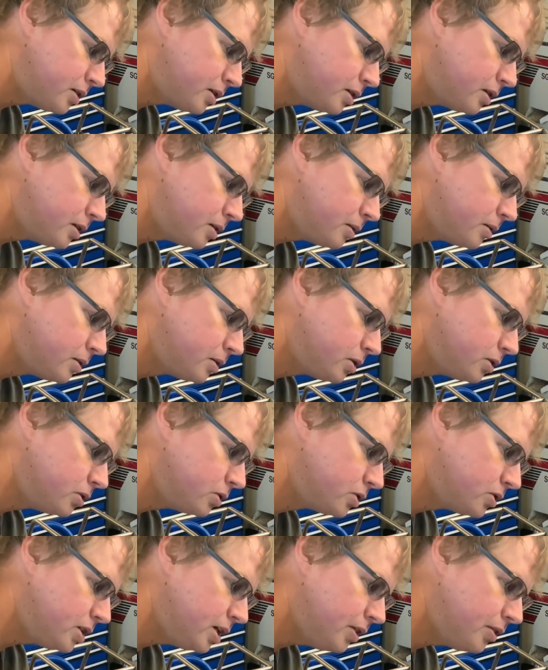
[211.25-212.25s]
Uh, you
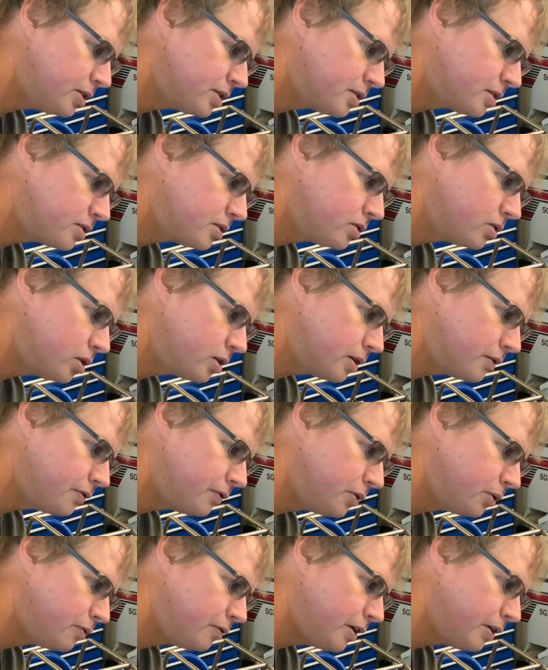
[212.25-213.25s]
see this is not a
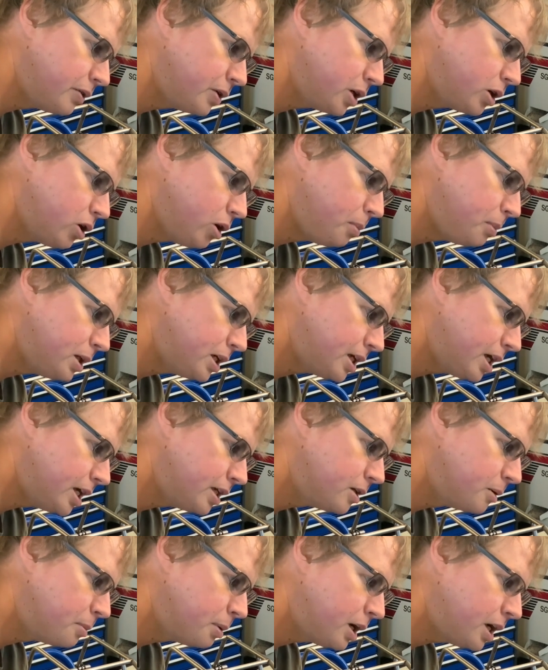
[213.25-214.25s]
very
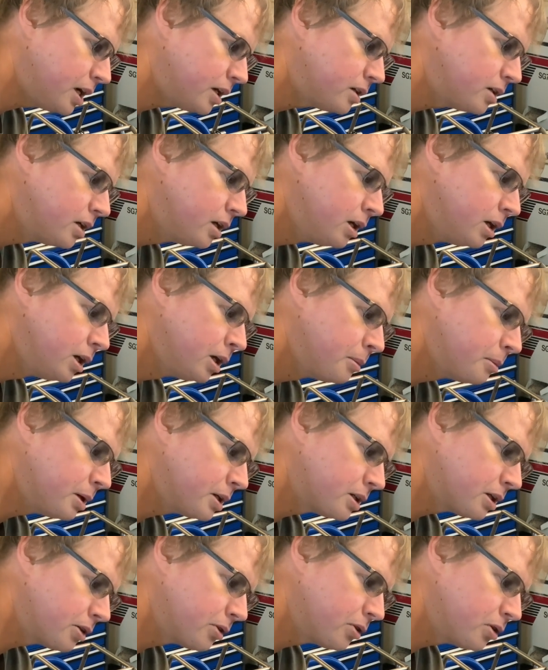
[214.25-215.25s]
complicated part, but
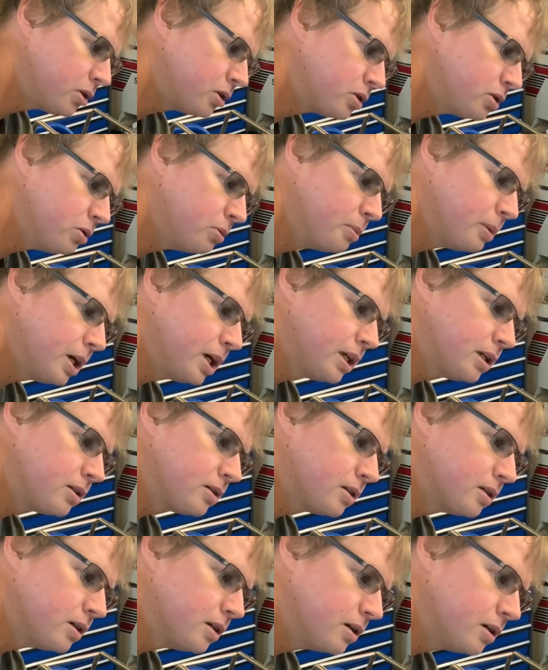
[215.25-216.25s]
I thought you might
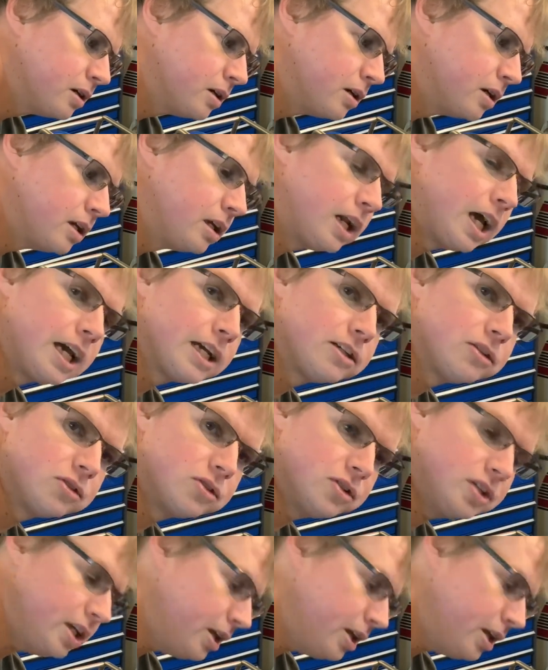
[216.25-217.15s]
uh, like to see